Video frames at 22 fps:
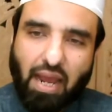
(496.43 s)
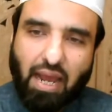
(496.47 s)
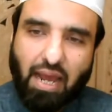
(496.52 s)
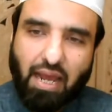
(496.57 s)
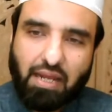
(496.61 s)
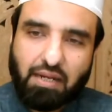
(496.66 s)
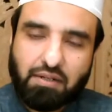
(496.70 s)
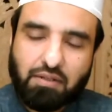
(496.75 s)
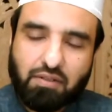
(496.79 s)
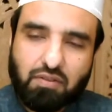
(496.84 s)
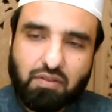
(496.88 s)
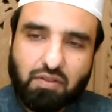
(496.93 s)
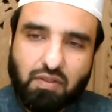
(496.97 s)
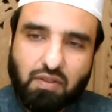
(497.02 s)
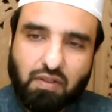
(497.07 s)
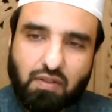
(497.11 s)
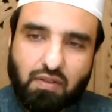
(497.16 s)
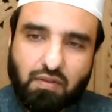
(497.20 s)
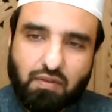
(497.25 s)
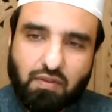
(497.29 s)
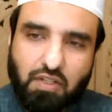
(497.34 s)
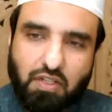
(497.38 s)
And
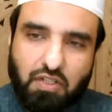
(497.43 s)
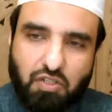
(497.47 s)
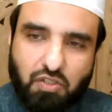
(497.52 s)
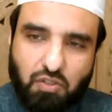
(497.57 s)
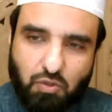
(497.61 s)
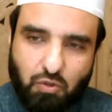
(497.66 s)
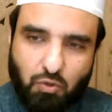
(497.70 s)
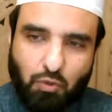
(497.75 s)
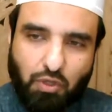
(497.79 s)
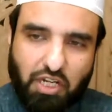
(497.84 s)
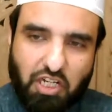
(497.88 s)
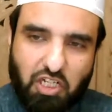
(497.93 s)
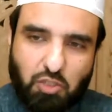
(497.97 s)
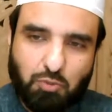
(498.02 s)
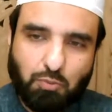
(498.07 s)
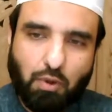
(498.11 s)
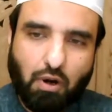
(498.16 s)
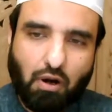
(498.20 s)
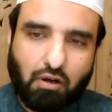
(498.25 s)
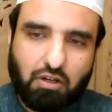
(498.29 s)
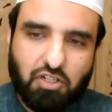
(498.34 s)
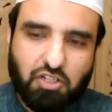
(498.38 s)
these 3
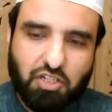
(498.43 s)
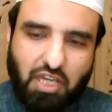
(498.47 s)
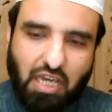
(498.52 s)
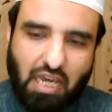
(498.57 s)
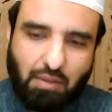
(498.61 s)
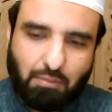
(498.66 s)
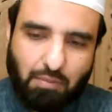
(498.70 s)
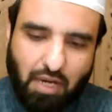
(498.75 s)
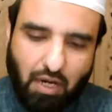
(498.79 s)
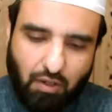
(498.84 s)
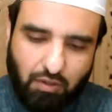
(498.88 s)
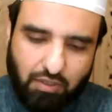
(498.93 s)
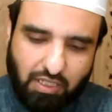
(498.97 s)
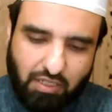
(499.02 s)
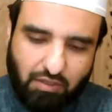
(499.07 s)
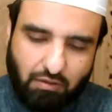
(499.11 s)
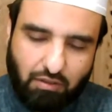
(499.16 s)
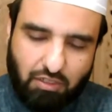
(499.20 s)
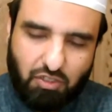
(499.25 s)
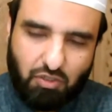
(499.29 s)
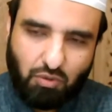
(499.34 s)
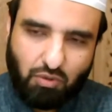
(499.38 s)
sparks came out,
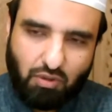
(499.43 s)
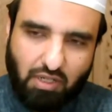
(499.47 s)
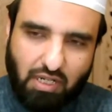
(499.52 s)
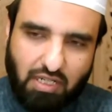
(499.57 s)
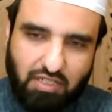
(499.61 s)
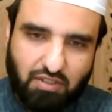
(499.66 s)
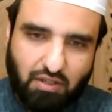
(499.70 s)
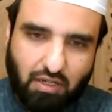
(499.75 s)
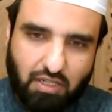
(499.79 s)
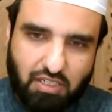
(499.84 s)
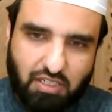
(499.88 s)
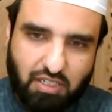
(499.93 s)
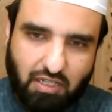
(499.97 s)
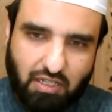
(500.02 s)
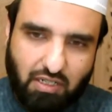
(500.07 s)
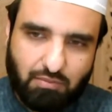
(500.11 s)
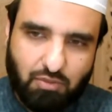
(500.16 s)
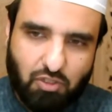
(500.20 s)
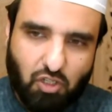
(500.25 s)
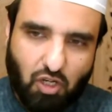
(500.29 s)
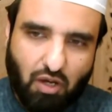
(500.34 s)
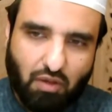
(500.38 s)
and Rasulullah sallallahu alaihi
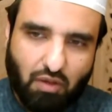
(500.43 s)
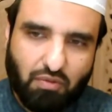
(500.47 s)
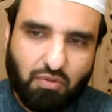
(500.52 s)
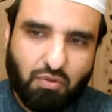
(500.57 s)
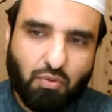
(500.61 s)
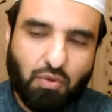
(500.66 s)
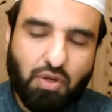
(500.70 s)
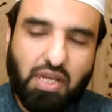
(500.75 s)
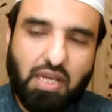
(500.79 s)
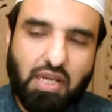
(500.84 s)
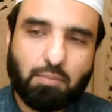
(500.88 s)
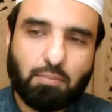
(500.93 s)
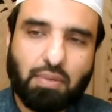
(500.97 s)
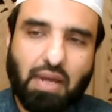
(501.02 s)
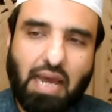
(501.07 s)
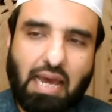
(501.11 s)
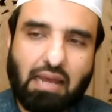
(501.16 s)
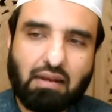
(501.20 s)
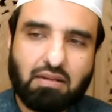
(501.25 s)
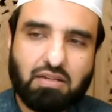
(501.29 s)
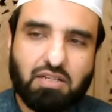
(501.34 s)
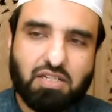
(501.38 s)
wasallam saw 3
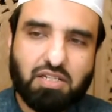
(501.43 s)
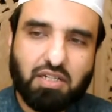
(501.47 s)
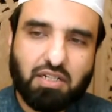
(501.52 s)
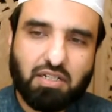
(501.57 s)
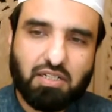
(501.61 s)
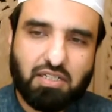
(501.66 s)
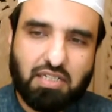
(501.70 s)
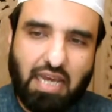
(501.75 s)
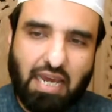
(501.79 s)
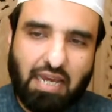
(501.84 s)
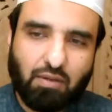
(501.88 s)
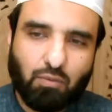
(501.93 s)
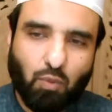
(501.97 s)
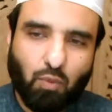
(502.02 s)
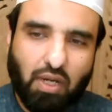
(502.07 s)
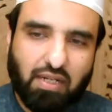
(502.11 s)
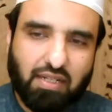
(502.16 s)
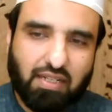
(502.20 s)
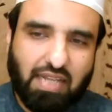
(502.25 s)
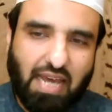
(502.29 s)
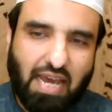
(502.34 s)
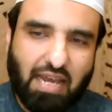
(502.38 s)
palaces. And
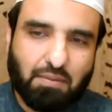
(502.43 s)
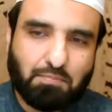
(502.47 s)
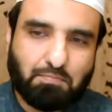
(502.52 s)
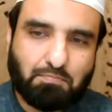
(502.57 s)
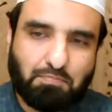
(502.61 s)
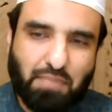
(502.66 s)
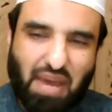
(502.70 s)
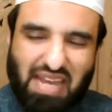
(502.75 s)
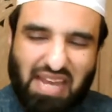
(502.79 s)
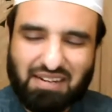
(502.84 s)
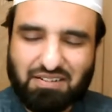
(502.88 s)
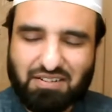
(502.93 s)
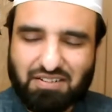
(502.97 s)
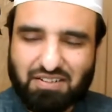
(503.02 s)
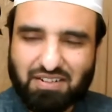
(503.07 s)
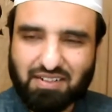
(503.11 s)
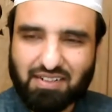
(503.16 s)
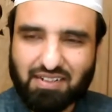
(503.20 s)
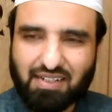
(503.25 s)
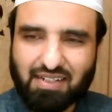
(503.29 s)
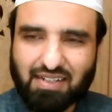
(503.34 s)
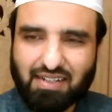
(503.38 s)
what that meant
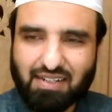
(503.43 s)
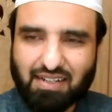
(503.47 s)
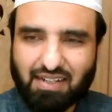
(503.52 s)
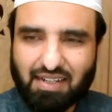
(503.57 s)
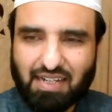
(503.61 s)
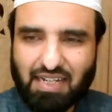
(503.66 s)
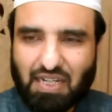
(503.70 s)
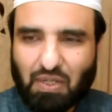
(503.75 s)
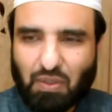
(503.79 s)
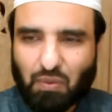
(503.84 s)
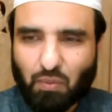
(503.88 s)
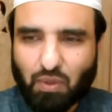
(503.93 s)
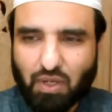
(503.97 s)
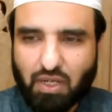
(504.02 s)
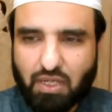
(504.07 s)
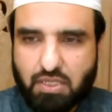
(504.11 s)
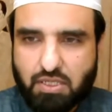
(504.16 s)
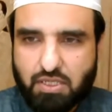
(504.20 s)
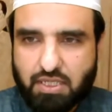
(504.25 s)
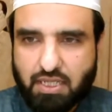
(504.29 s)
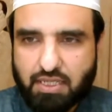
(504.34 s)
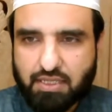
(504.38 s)

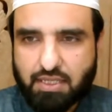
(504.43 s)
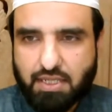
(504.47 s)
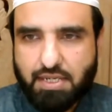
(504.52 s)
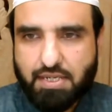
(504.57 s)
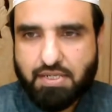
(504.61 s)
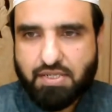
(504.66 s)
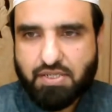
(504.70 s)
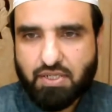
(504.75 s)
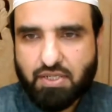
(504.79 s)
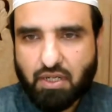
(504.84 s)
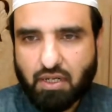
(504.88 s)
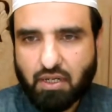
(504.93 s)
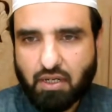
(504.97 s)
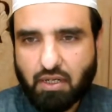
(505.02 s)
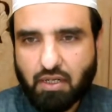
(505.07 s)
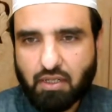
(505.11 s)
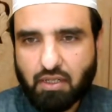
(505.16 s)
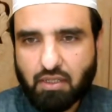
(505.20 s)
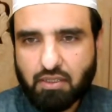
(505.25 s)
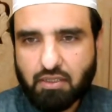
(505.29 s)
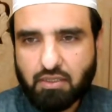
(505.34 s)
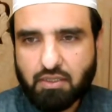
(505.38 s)
was that he
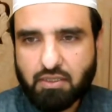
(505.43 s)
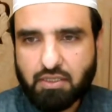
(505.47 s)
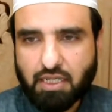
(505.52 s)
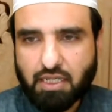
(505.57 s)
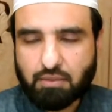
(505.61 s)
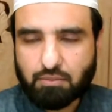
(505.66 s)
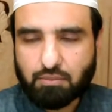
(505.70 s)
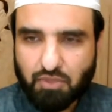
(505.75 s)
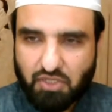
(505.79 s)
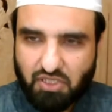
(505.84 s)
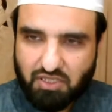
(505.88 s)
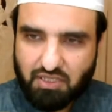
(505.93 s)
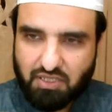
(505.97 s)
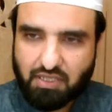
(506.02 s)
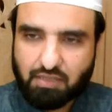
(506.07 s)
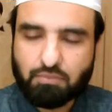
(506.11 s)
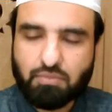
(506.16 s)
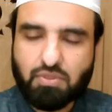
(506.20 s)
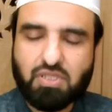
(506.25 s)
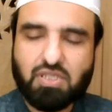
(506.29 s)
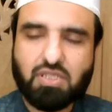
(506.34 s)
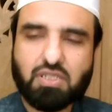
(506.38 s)
saw that
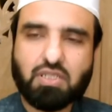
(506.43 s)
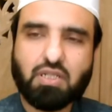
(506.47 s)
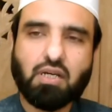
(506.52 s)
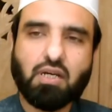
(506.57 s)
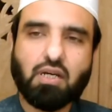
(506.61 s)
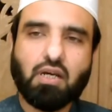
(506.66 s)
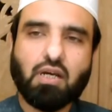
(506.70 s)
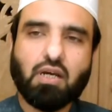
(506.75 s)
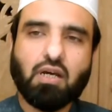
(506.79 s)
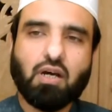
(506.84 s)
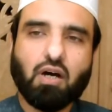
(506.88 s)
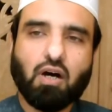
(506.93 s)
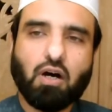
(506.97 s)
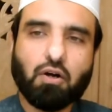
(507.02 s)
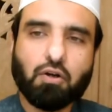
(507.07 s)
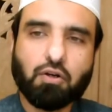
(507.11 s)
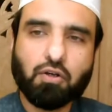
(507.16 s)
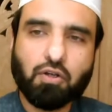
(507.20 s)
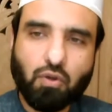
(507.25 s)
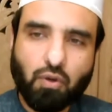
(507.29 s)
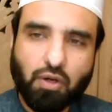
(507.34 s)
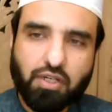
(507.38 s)
Muslims
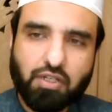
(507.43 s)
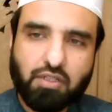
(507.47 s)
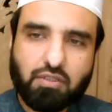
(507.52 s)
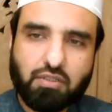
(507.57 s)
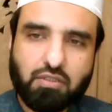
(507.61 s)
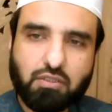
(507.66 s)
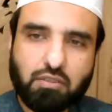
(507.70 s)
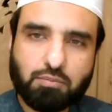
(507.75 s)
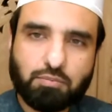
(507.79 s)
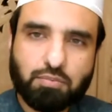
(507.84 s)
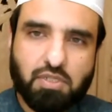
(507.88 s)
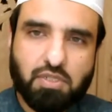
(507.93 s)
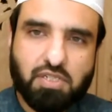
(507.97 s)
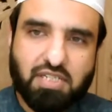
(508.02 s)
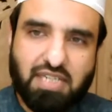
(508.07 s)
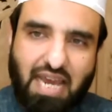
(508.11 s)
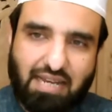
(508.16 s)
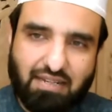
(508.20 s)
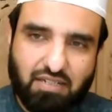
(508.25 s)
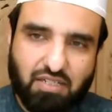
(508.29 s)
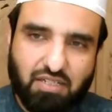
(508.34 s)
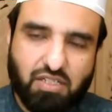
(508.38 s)
are going to
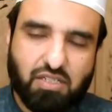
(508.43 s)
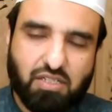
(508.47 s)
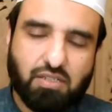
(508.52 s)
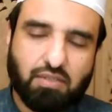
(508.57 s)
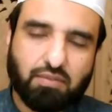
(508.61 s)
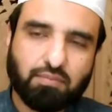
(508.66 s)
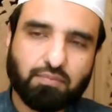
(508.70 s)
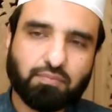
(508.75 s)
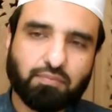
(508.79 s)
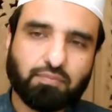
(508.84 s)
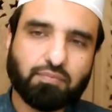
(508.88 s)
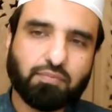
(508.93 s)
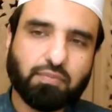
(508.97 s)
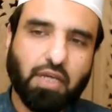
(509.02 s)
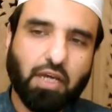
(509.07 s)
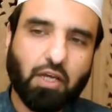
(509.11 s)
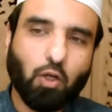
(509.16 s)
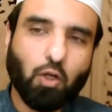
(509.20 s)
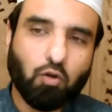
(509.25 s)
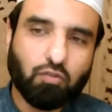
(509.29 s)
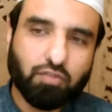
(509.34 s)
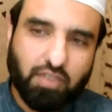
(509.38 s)
possess
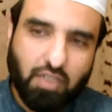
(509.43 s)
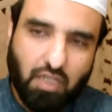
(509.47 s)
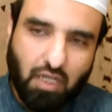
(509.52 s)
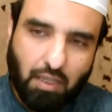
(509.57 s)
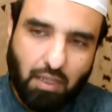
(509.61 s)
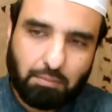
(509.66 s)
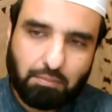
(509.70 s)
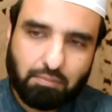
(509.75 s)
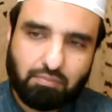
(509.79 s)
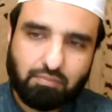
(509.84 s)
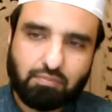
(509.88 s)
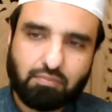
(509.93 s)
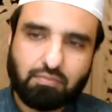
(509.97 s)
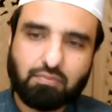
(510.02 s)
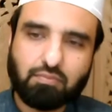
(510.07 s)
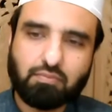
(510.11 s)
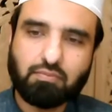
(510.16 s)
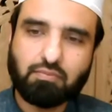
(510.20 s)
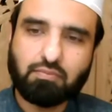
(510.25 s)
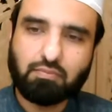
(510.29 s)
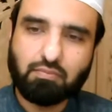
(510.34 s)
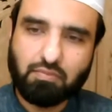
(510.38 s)
and overcome
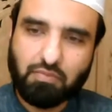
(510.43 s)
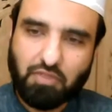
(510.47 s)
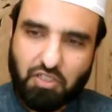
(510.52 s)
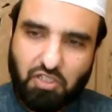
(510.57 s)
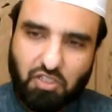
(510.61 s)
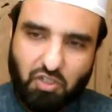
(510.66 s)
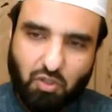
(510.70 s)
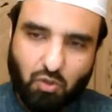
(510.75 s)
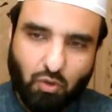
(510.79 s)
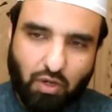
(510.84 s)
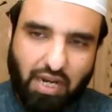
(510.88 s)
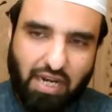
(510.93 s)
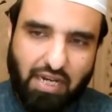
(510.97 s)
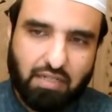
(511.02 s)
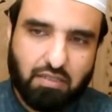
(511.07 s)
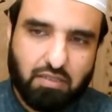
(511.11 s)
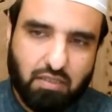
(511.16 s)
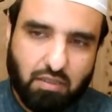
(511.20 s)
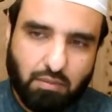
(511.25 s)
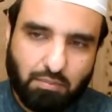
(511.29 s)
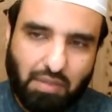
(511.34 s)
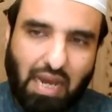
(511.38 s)
these
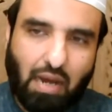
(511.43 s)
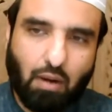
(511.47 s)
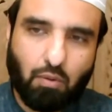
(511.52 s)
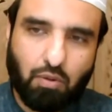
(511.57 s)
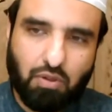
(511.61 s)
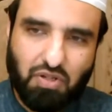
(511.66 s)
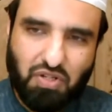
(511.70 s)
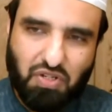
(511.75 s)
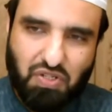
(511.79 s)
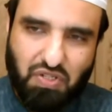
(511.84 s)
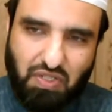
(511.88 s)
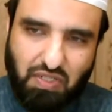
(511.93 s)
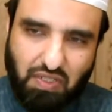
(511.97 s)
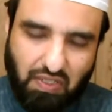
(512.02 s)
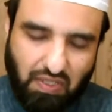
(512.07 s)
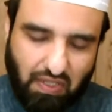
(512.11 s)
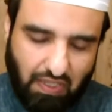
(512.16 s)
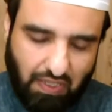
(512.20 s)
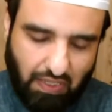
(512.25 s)
great powers.